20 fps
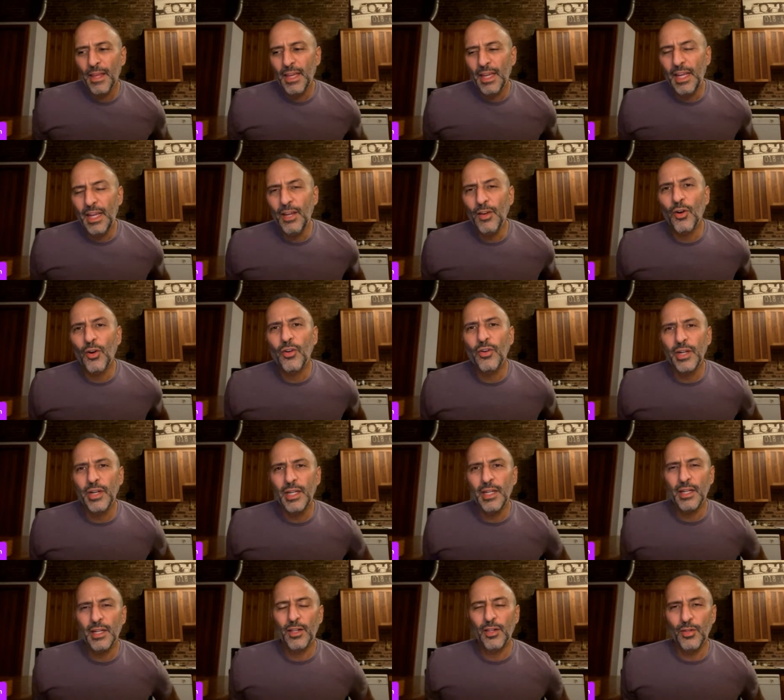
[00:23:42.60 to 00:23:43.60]
he
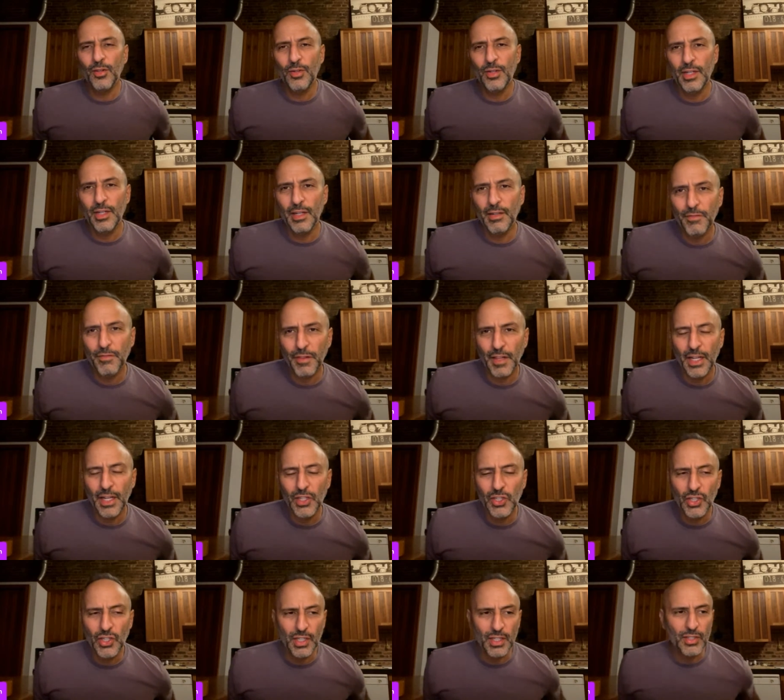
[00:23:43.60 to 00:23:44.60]
already included
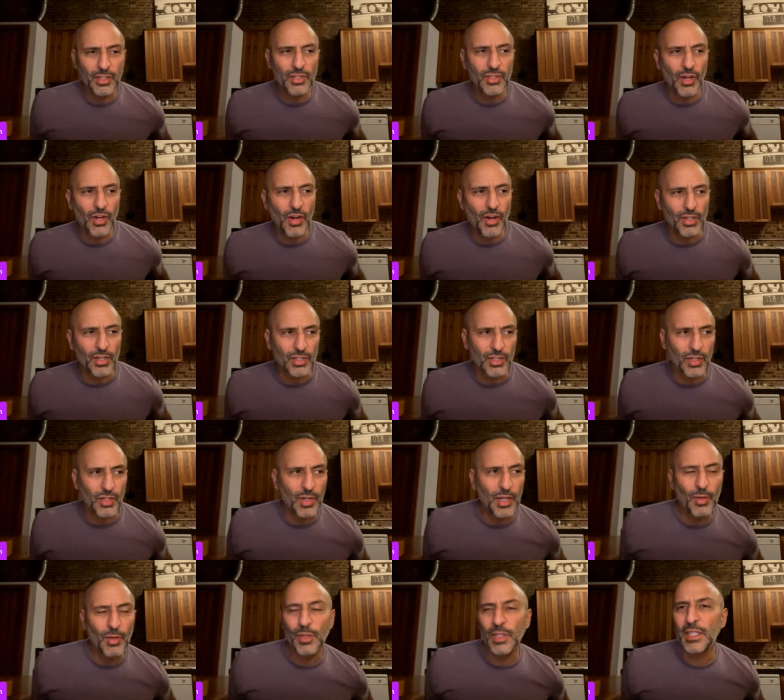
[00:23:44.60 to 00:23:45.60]
inflation in the song. So
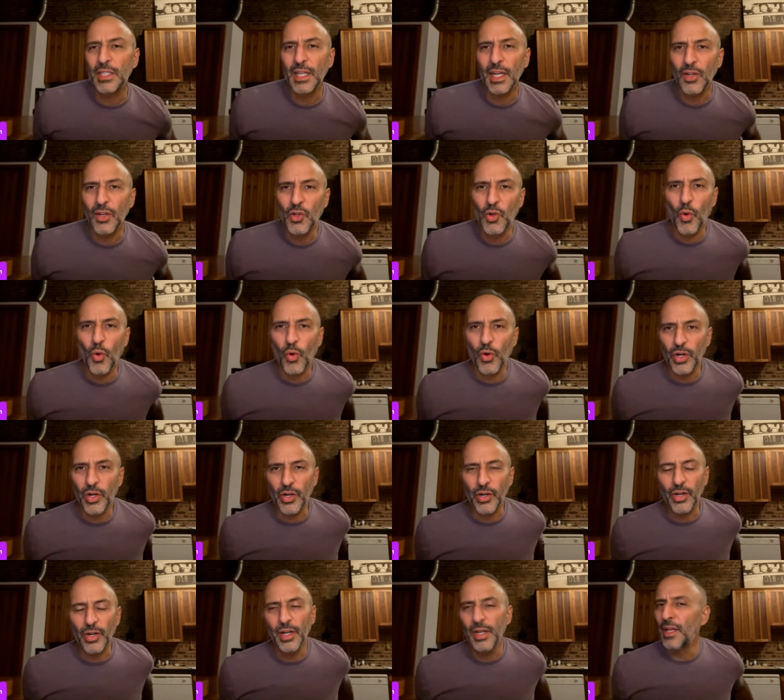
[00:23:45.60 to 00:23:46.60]
he would sing
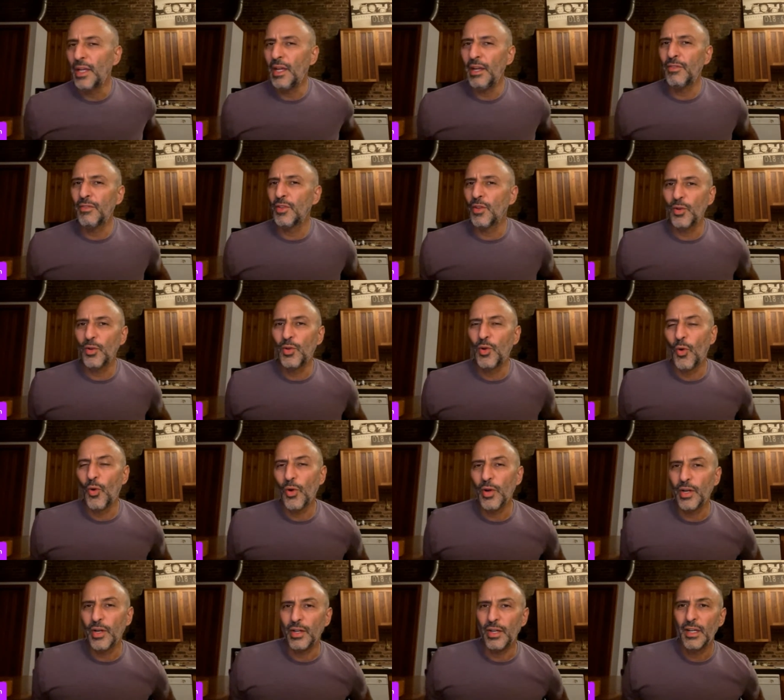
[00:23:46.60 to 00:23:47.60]
quarter, even though
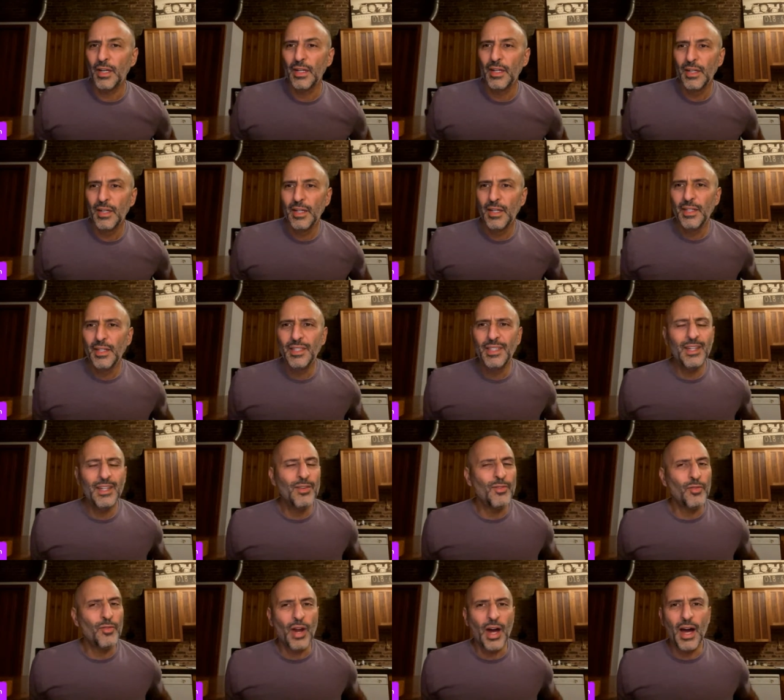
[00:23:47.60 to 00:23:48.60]
quarter
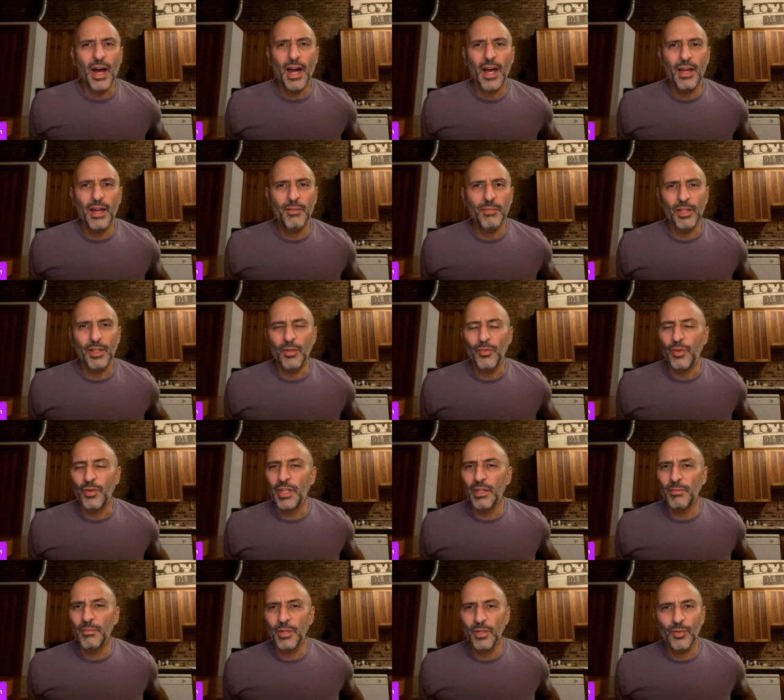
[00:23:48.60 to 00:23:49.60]
didn't rhyme and the
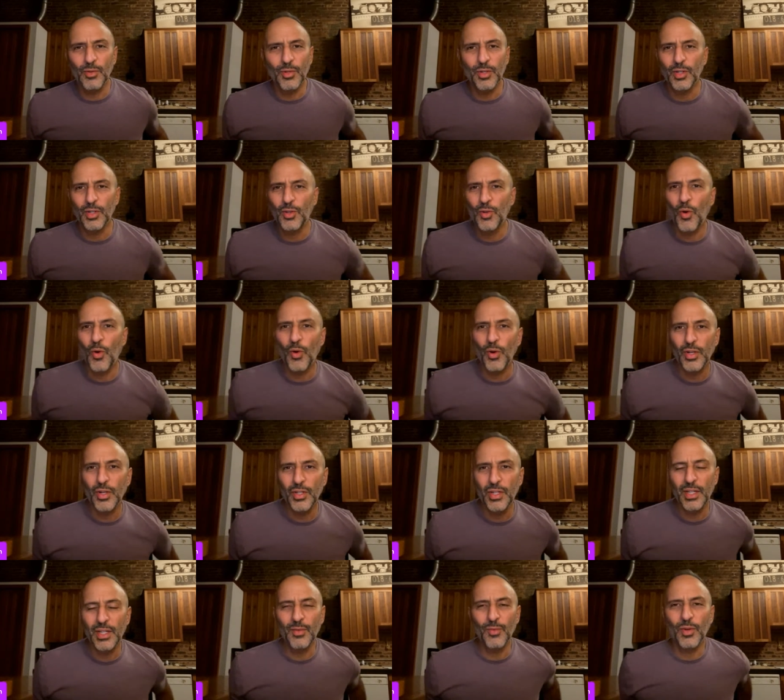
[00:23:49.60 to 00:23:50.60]
rhythm of the word quarter
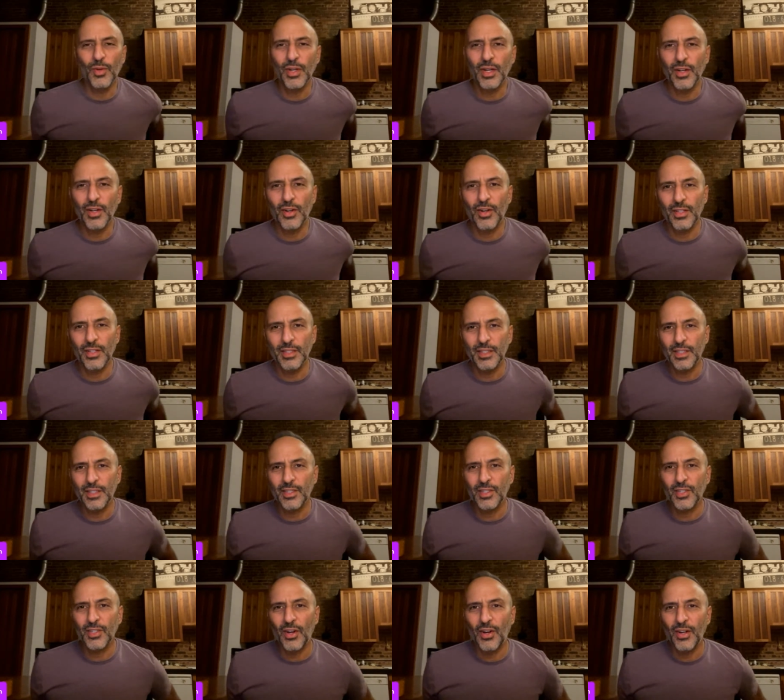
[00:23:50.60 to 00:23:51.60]
didn't work at all in the
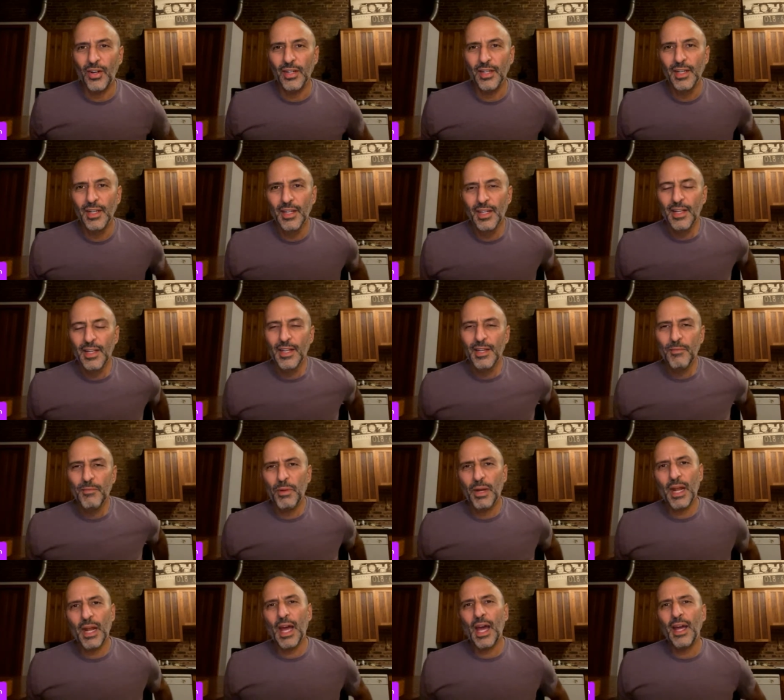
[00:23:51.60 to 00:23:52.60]
song.
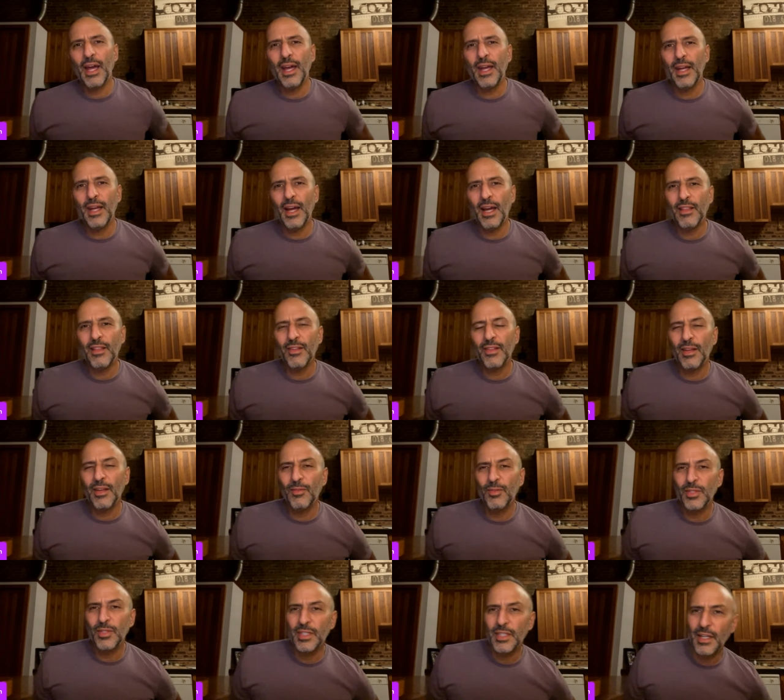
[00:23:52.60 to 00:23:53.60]
But I thought that
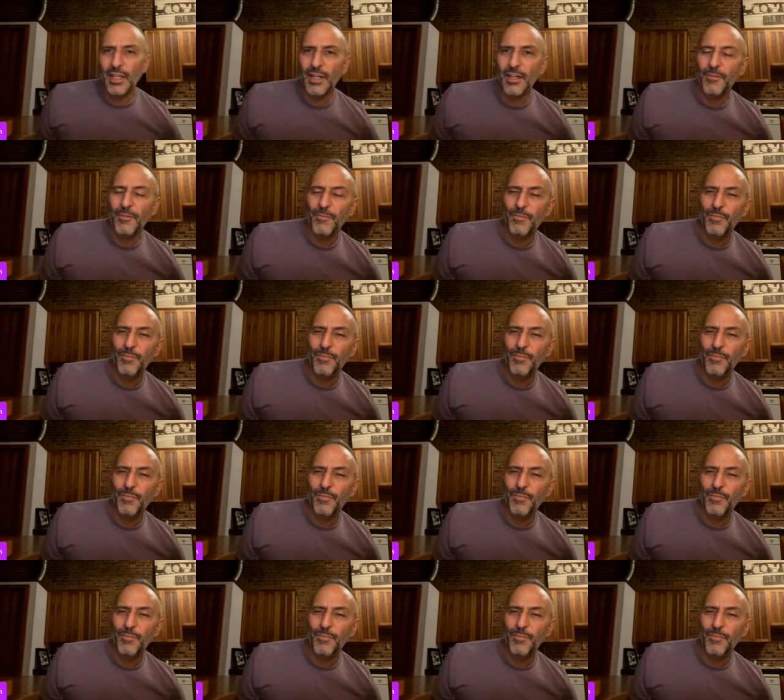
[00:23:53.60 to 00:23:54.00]
was a